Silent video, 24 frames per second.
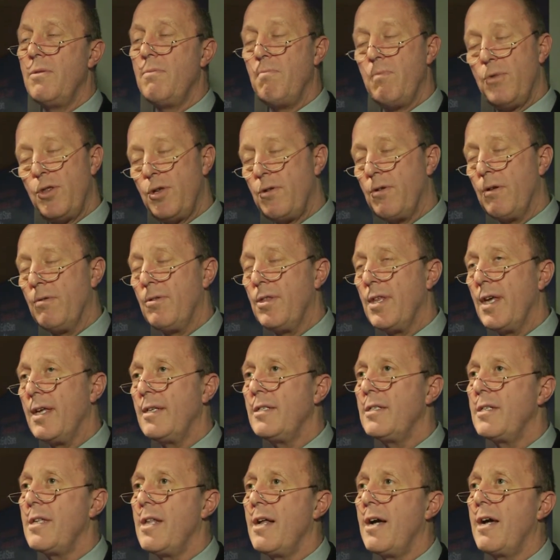through
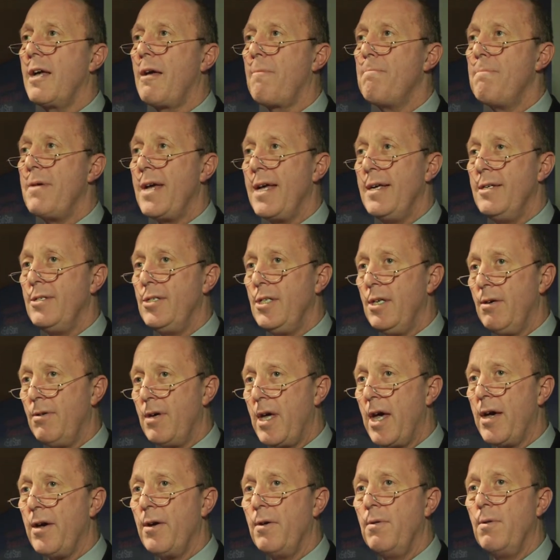things like
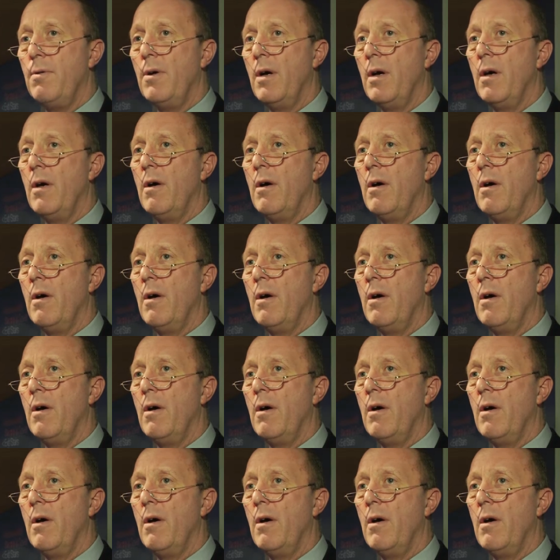pay-as-you-go